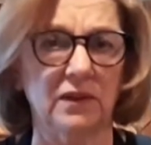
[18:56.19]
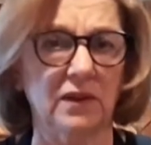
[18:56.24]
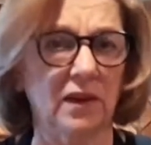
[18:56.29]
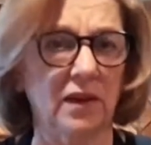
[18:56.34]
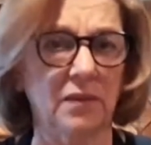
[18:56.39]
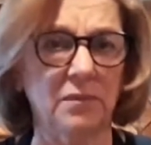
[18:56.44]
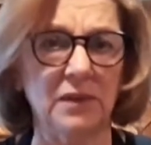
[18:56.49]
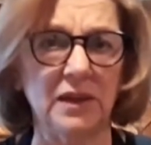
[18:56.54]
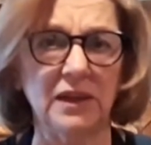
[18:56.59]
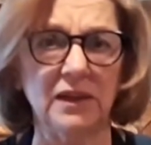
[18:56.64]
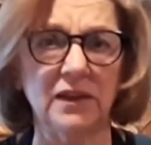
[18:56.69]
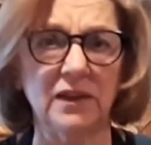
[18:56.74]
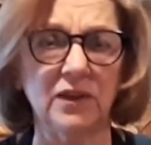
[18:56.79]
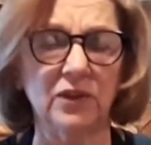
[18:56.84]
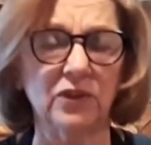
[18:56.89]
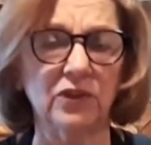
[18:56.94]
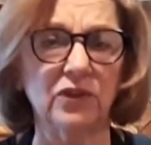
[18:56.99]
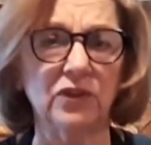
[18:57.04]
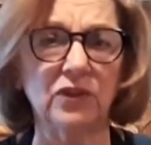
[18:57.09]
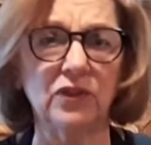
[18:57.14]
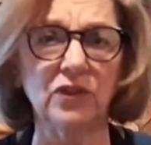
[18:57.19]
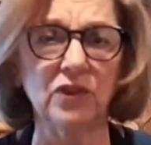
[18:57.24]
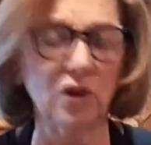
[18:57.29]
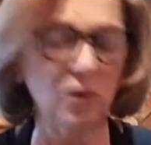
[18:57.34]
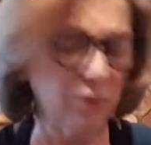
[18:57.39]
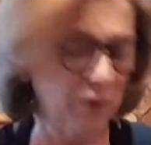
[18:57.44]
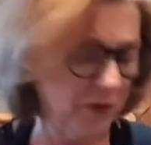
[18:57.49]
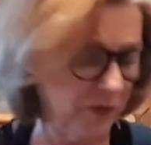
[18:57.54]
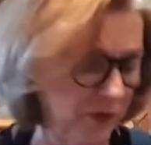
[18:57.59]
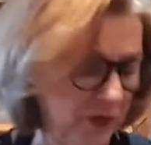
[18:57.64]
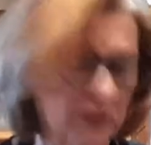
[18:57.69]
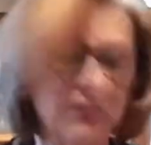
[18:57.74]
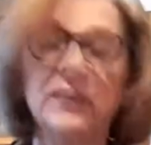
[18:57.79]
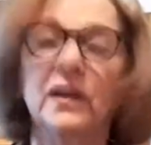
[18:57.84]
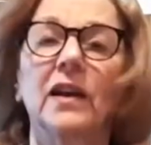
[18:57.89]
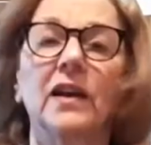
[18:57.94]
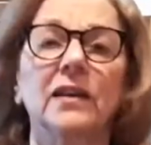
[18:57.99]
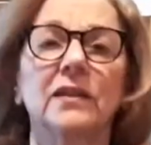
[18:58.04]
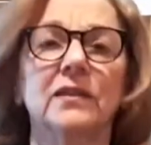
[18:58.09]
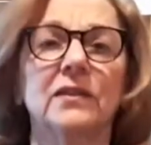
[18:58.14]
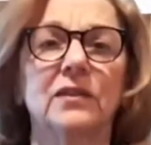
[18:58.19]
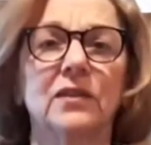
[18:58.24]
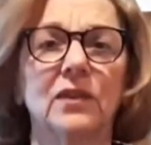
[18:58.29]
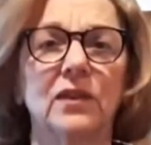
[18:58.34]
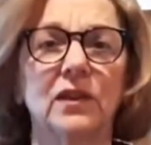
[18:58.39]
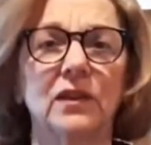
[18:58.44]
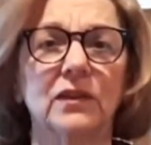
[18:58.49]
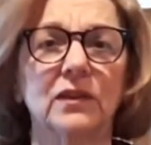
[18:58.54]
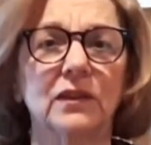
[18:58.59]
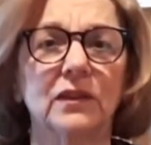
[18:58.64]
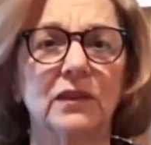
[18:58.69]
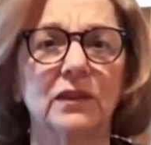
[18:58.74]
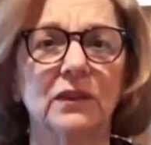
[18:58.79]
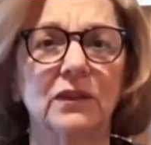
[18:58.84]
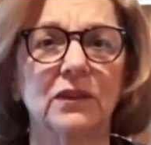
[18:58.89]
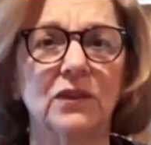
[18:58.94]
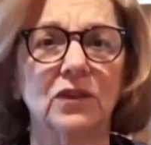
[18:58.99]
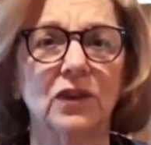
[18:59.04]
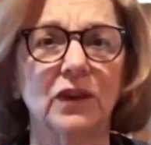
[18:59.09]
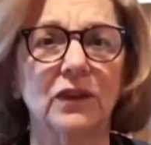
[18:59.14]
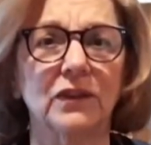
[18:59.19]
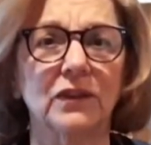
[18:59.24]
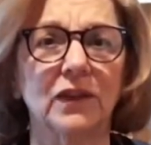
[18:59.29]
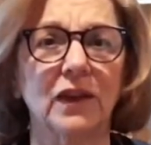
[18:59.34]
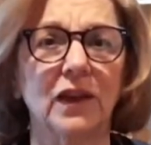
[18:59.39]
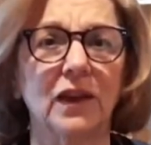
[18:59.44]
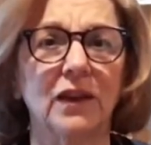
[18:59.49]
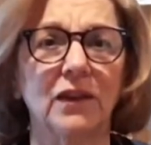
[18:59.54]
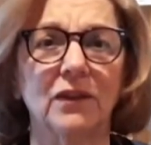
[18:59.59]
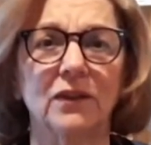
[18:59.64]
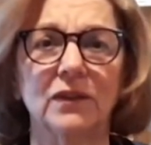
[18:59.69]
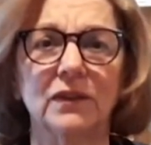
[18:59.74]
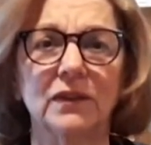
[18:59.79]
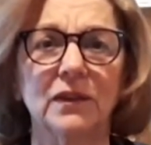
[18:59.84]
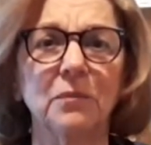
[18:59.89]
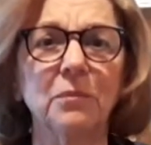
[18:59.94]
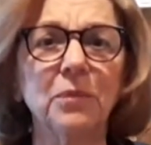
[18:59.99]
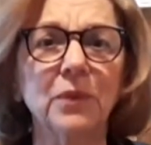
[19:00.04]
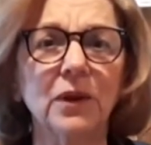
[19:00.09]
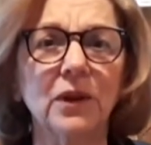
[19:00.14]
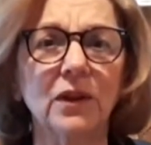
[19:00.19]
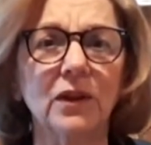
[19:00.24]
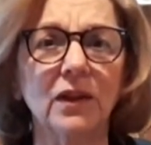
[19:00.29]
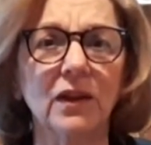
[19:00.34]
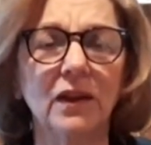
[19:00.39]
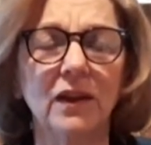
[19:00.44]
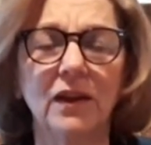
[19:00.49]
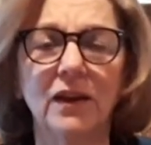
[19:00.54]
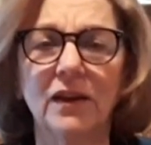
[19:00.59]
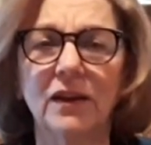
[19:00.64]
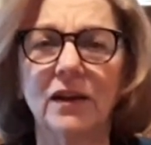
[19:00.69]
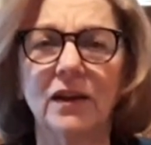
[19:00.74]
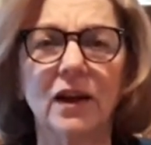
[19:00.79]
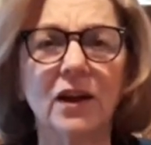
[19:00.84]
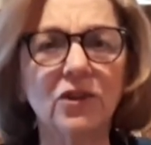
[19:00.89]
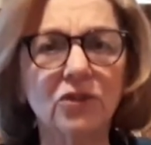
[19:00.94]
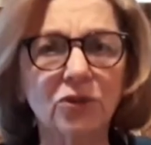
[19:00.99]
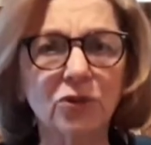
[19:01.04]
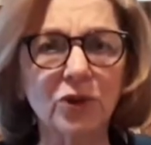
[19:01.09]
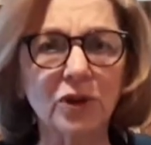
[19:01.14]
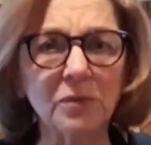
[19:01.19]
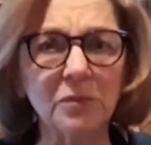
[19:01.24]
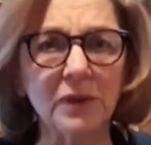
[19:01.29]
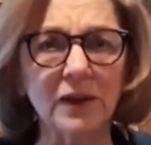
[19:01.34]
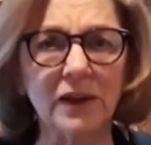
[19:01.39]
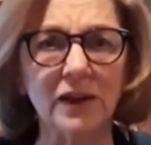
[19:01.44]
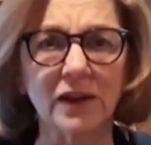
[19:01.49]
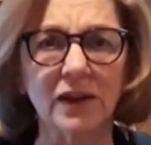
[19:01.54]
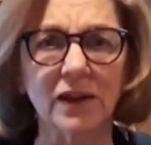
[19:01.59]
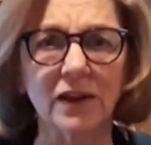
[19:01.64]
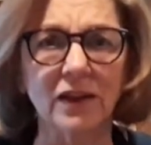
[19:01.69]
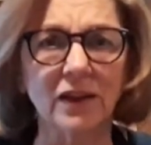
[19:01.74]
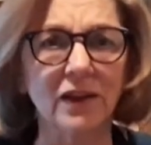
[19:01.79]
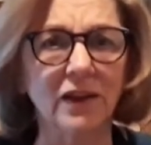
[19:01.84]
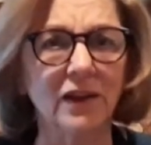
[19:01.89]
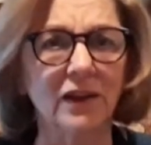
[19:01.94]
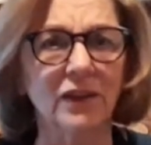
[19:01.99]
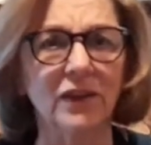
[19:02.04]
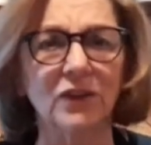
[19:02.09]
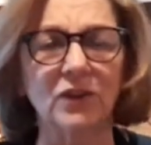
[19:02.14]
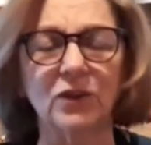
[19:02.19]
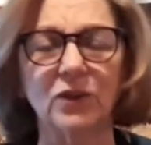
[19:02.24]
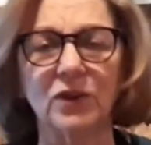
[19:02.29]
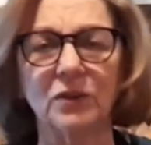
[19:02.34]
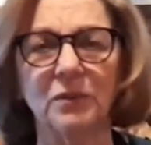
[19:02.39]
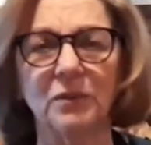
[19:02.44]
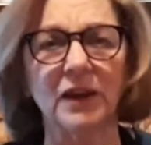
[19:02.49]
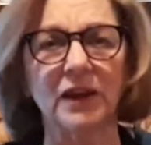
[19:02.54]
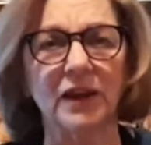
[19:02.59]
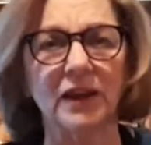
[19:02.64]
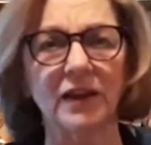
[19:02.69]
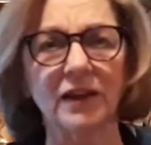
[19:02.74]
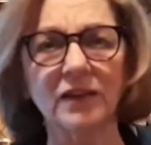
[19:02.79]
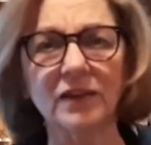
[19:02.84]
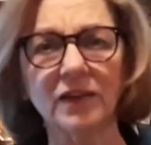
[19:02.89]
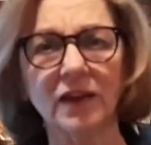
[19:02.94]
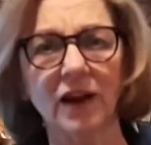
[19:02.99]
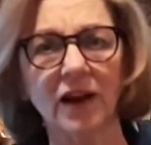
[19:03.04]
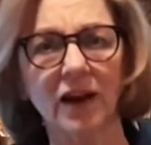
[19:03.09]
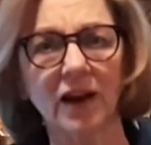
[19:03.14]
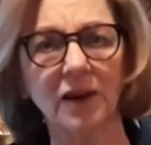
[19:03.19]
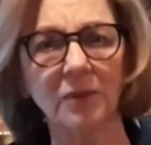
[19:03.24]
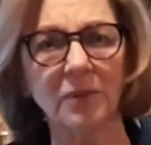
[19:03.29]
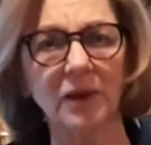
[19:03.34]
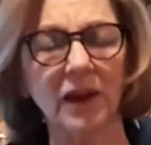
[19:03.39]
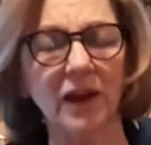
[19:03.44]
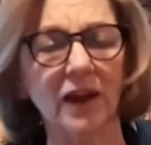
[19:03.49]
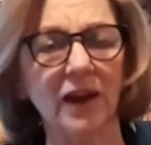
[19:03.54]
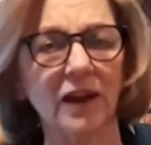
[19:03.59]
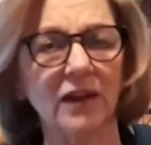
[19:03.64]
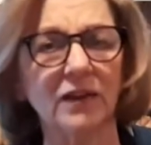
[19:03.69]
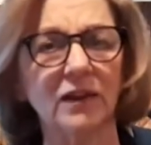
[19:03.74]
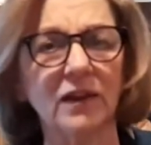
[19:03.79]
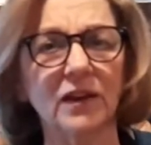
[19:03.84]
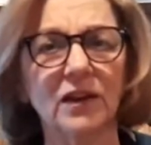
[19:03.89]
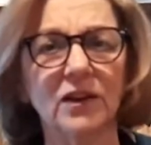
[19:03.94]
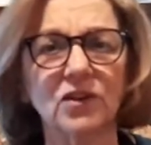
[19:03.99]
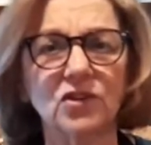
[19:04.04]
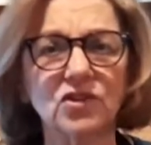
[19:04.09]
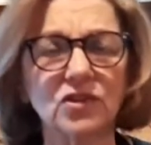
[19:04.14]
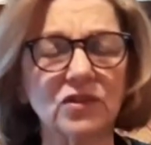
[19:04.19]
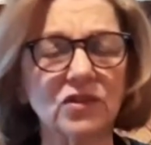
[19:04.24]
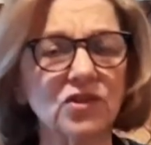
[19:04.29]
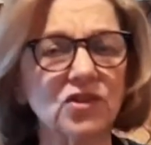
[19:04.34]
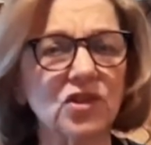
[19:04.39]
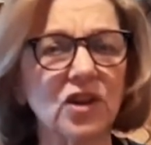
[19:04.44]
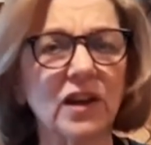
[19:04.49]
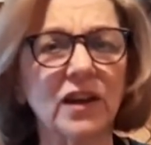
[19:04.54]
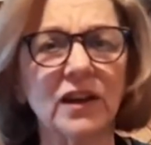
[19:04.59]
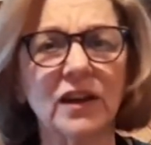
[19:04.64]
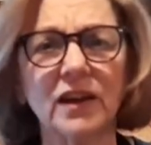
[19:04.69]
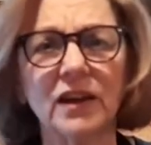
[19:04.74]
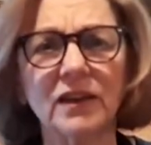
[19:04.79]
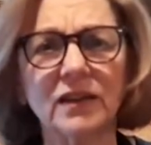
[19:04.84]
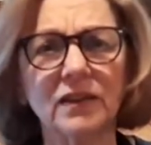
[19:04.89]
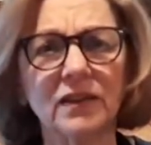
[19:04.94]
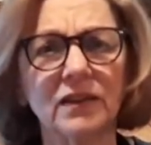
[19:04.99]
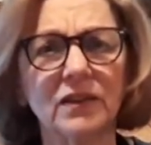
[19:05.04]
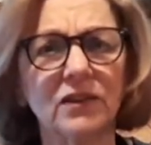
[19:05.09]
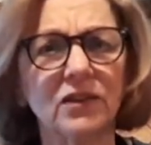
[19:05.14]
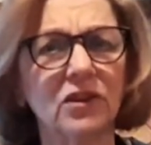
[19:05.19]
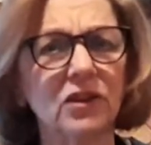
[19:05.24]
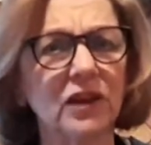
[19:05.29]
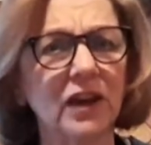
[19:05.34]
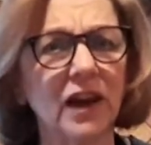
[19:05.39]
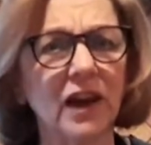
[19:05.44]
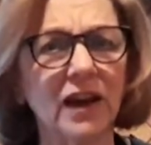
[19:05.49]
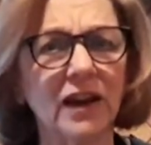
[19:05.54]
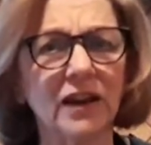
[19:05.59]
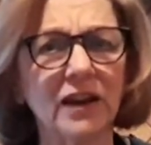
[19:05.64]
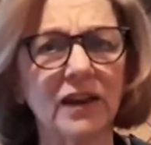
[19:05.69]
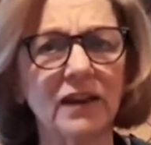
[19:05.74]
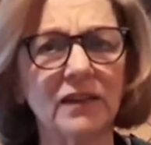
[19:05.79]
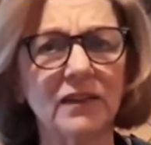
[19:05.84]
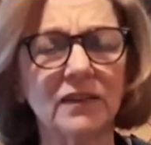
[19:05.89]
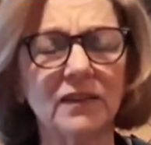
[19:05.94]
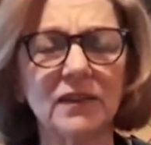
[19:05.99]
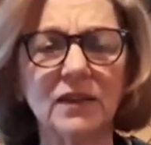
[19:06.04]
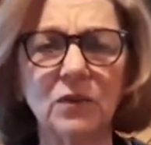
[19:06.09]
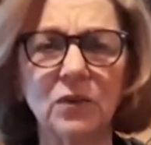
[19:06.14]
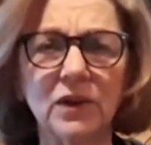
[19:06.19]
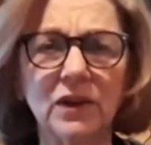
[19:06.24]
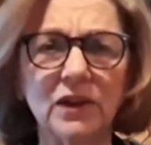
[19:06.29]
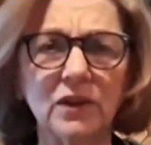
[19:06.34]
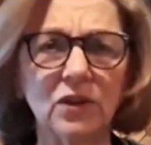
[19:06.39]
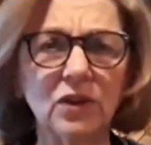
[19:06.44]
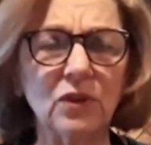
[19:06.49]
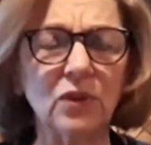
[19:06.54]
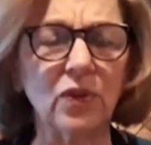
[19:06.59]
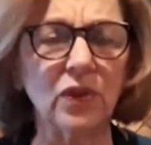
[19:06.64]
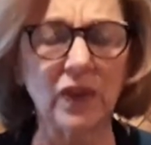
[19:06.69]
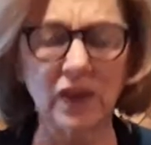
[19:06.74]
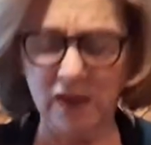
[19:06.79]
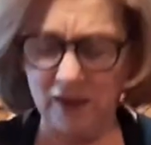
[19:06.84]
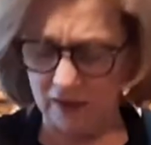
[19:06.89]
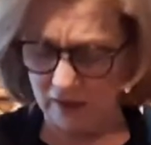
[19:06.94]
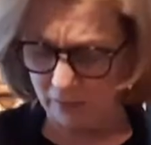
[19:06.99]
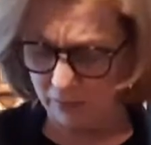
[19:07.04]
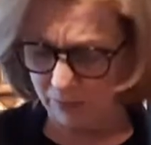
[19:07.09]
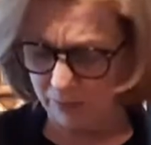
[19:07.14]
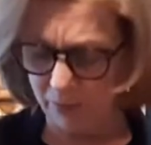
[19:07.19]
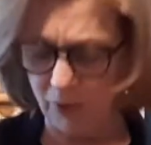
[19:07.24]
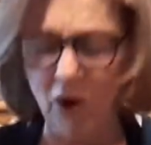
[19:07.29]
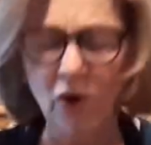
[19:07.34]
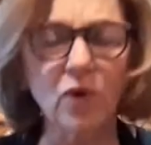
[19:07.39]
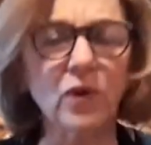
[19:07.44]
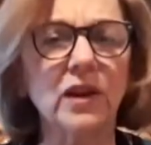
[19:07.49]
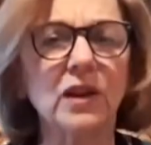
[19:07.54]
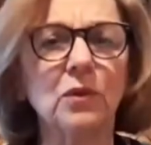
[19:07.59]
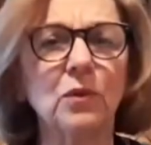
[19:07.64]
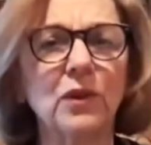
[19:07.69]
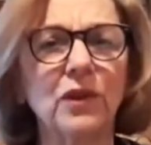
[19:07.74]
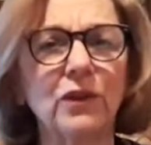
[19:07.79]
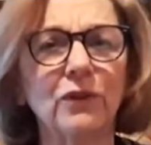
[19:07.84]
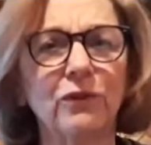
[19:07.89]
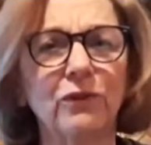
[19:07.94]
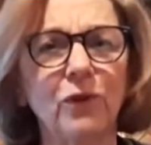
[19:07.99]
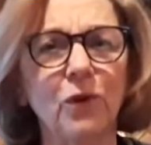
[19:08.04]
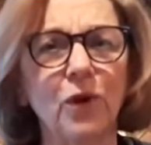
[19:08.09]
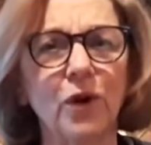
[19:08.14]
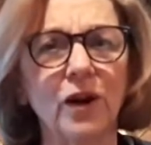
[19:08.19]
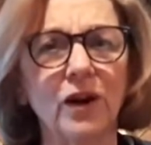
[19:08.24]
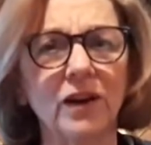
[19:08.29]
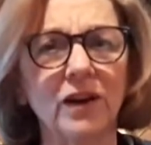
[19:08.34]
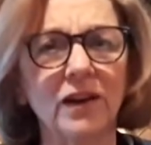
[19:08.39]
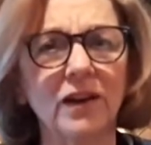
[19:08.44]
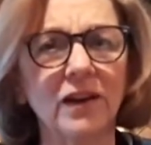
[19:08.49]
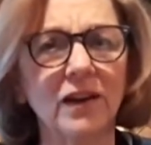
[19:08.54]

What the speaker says: I mean, there's no perfect science to this. This is just a simple country meal that you can anytime and just check it, look at it, see what you think, poke it with a fork.